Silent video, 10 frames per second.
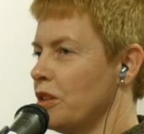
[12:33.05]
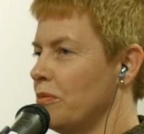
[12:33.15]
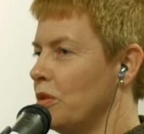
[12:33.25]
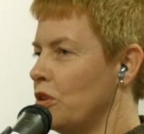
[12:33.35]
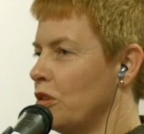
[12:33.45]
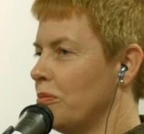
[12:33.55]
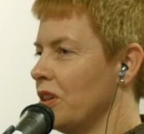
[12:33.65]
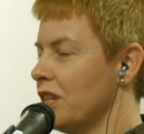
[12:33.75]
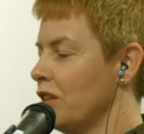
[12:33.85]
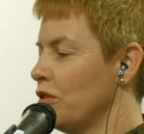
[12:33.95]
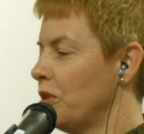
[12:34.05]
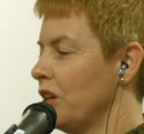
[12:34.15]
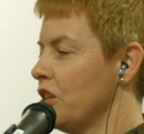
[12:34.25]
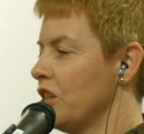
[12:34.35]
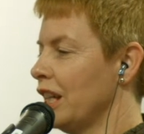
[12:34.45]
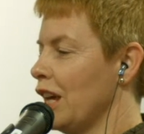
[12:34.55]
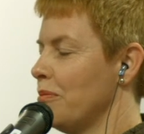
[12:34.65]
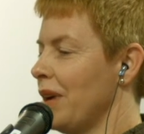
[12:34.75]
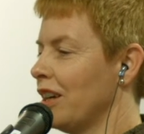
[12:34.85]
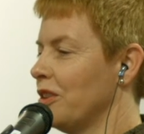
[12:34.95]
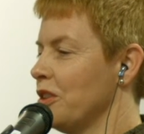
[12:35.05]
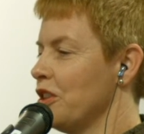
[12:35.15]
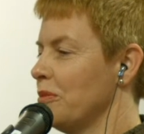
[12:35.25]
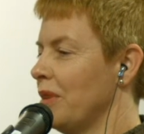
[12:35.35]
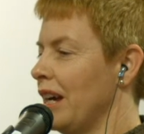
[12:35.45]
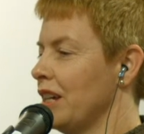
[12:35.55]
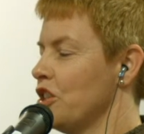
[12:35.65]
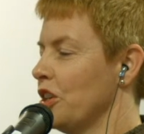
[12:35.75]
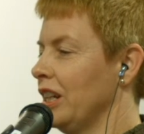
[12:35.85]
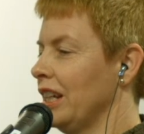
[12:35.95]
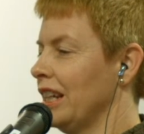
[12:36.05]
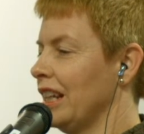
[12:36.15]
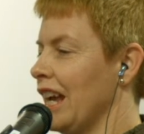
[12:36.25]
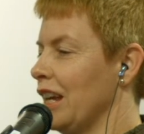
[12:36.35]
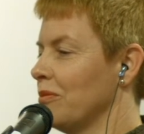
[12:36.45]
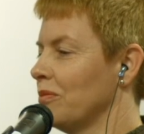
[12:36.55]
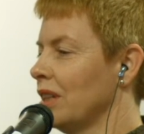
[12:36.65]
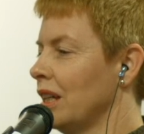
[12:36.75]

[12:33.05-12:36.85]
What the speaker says: a more positive approach to get back onto my journey again.